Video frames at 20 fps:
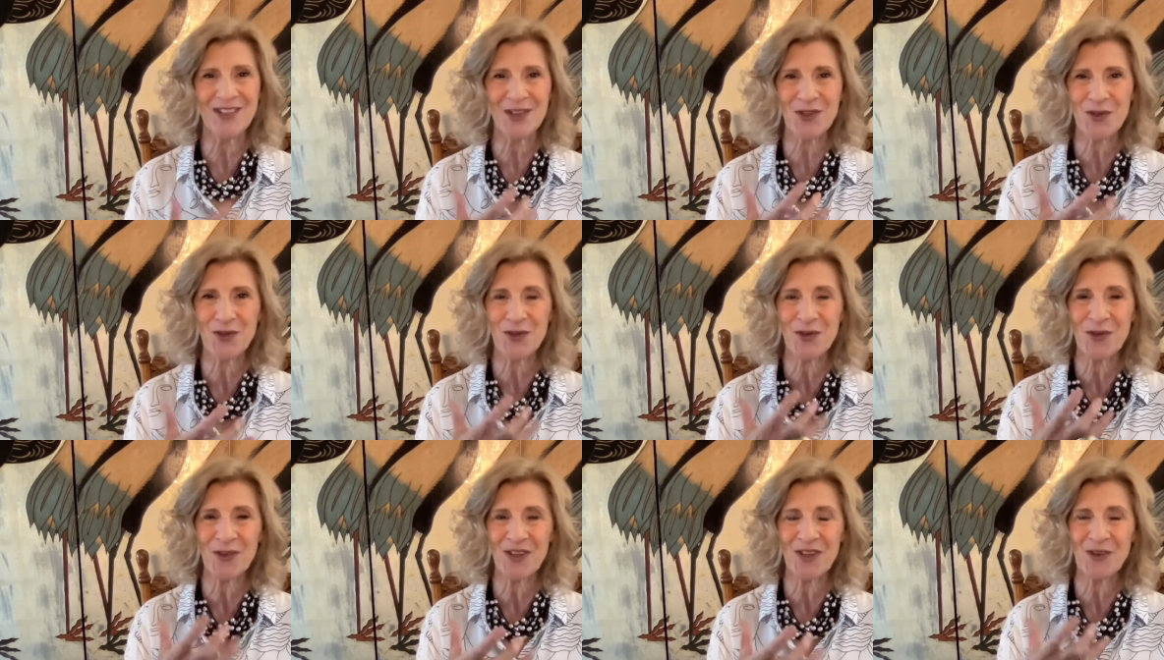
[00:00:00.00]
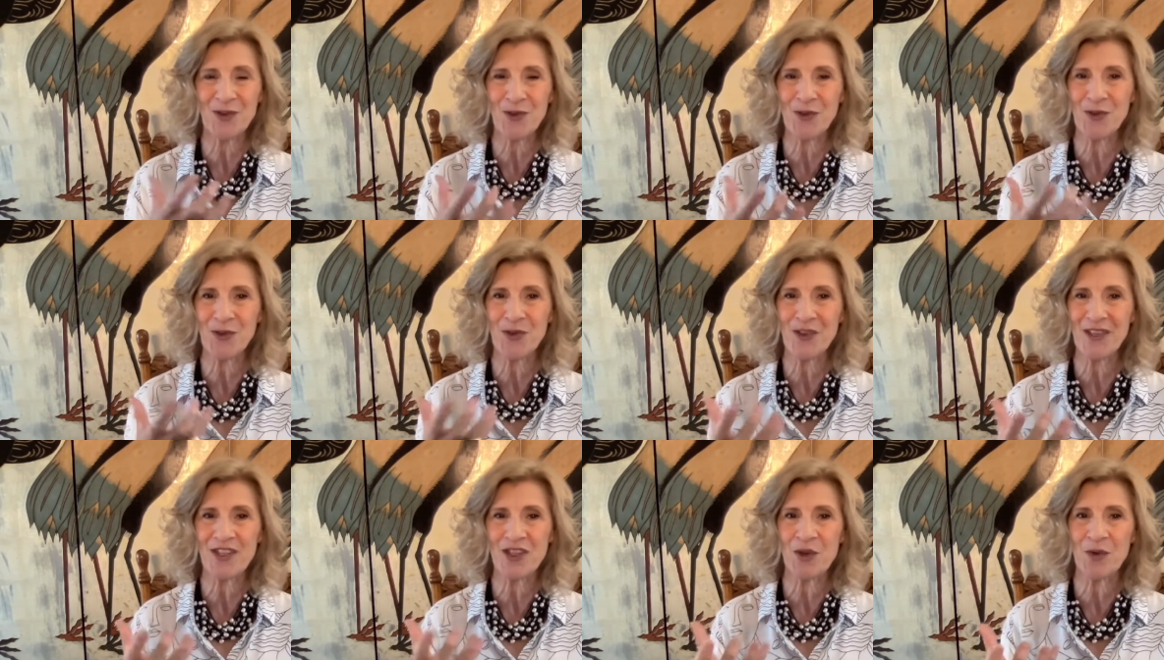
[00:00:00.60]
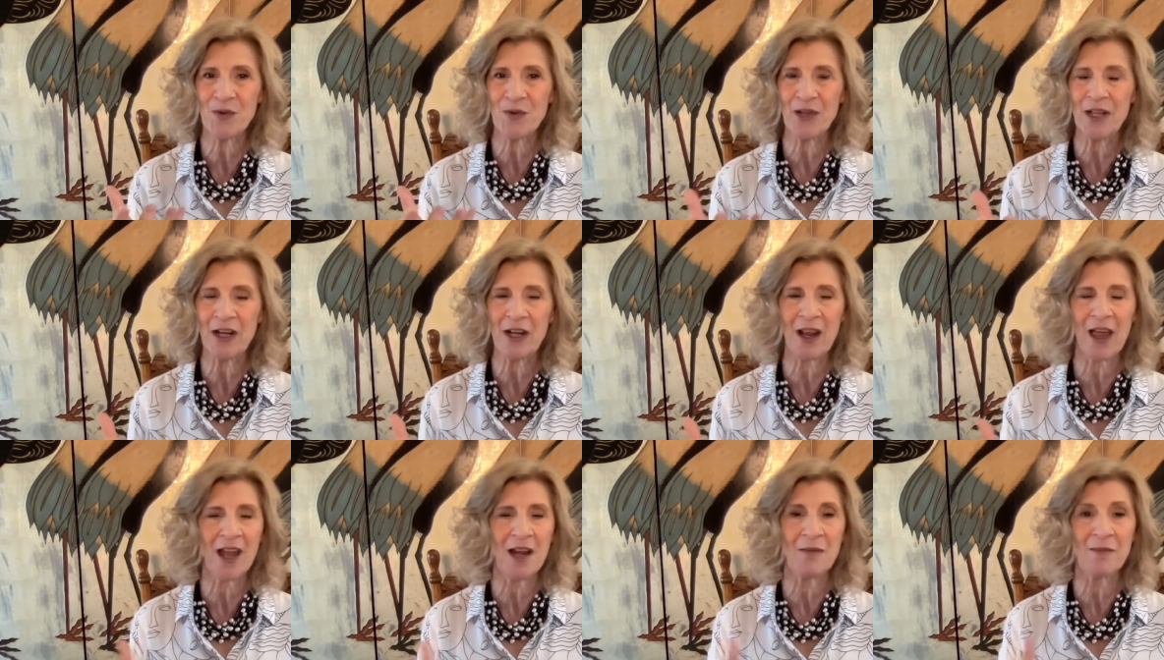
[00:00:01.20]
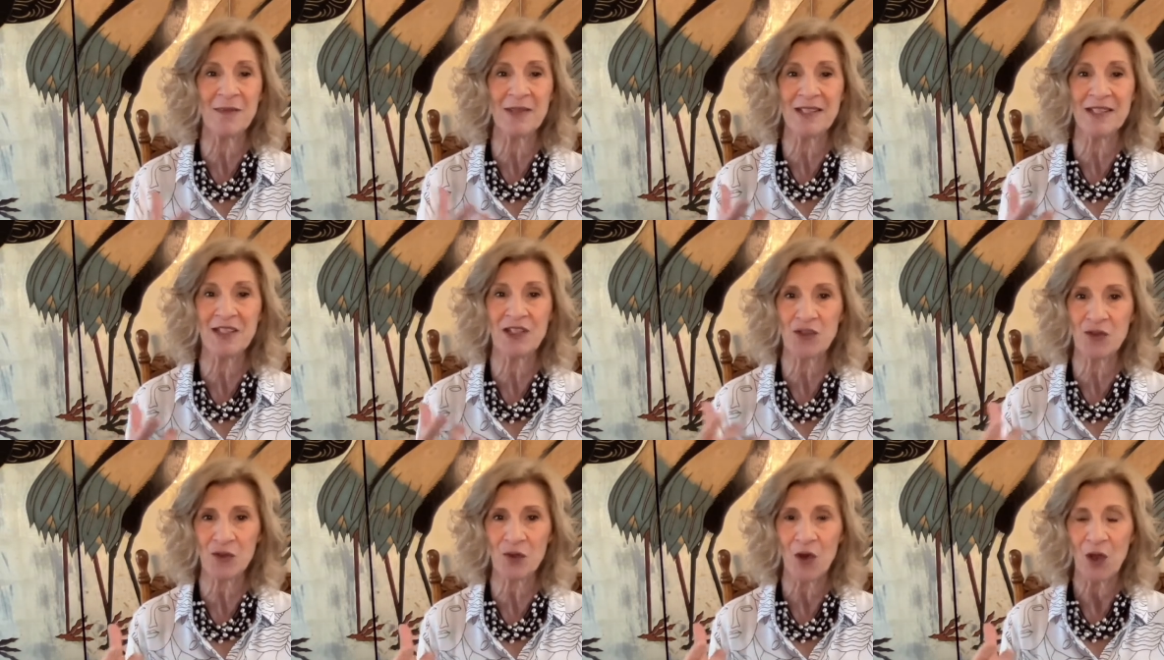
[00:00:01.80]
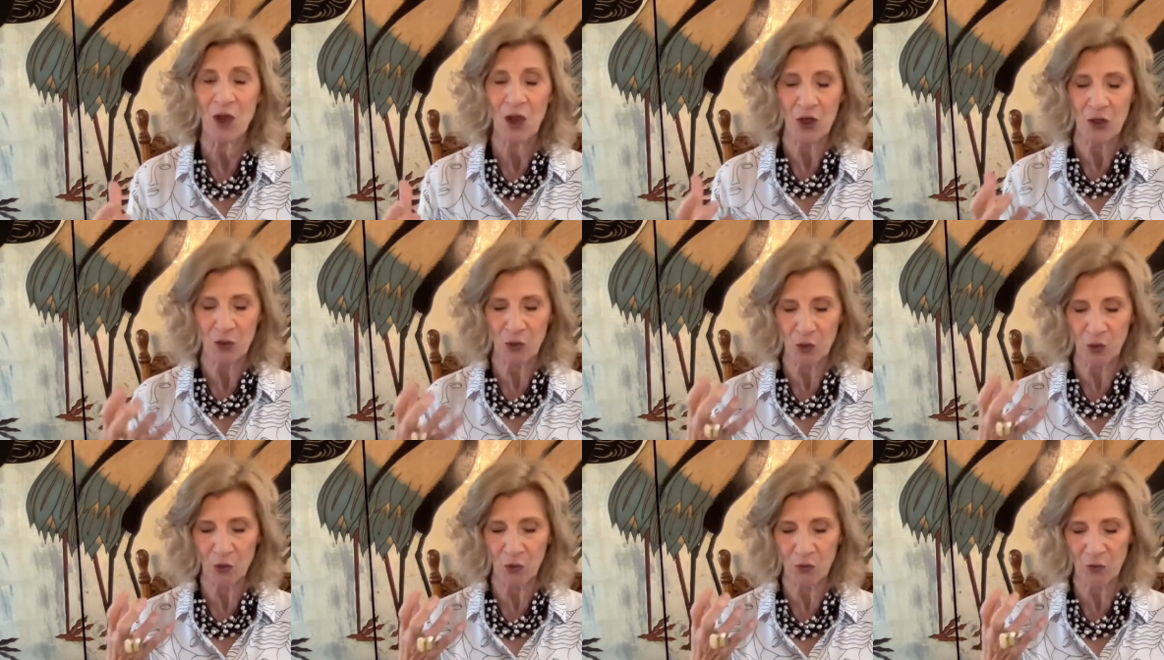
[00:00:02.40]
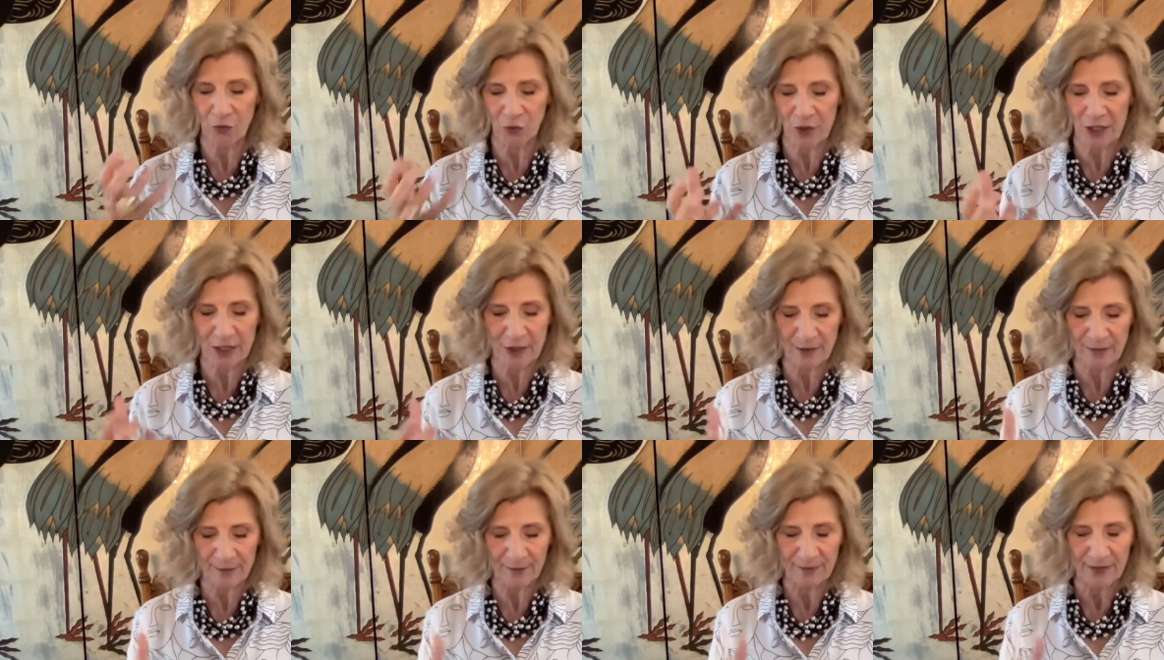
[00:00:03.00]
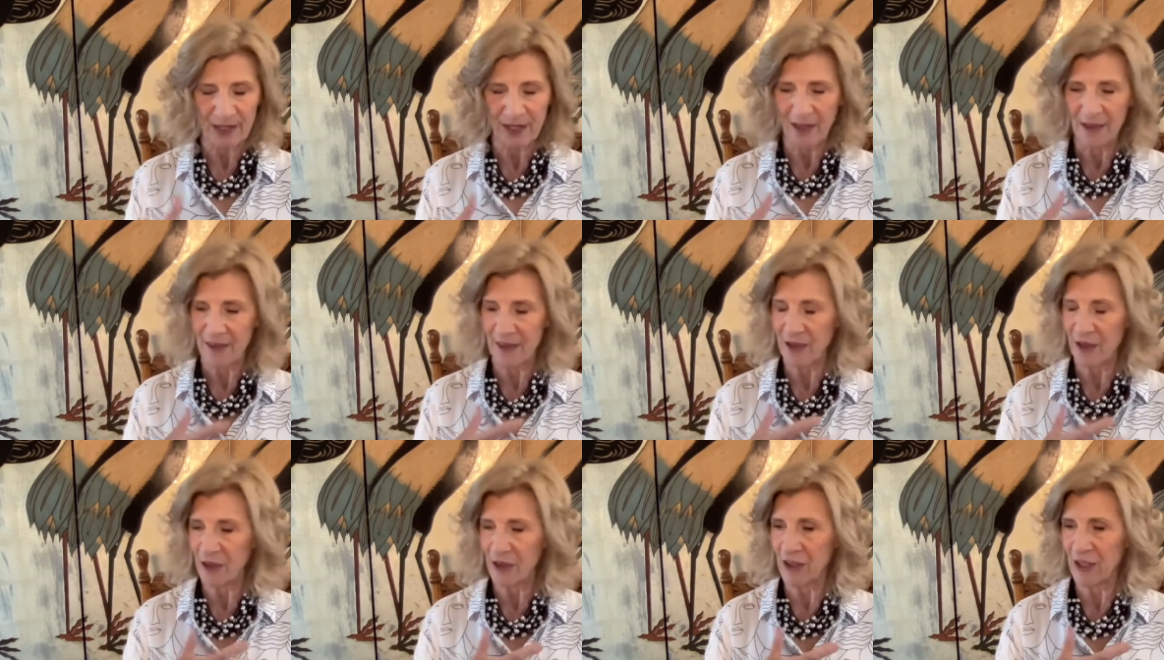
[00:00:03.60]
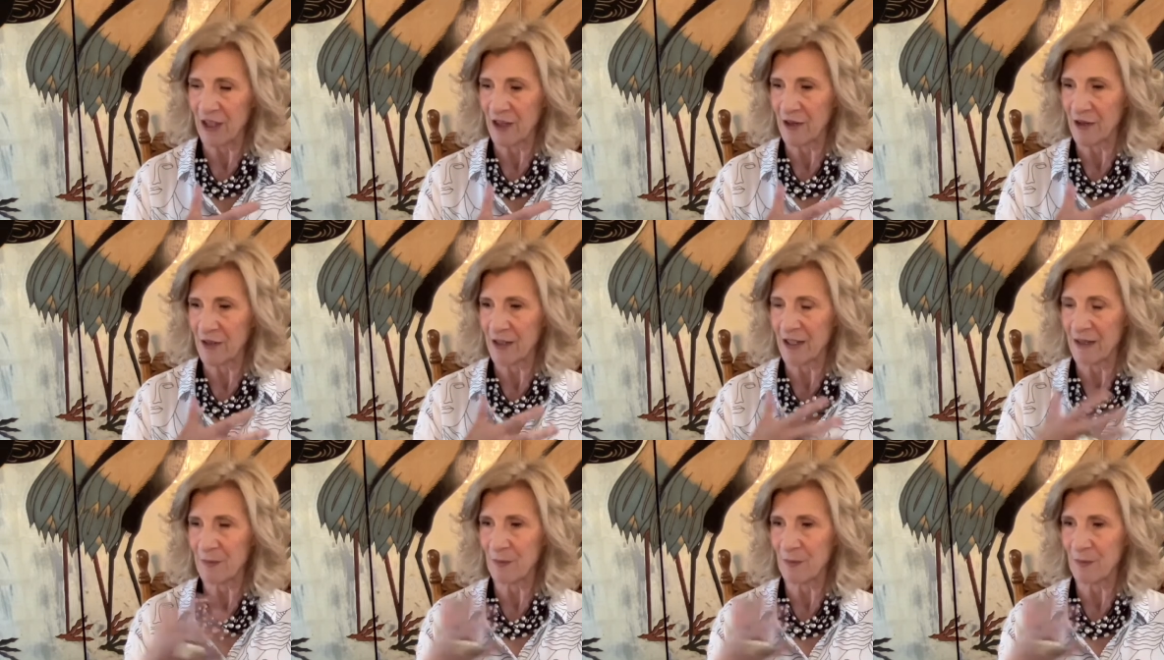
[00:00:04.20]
Truth is your enlightenment, is your freedom. The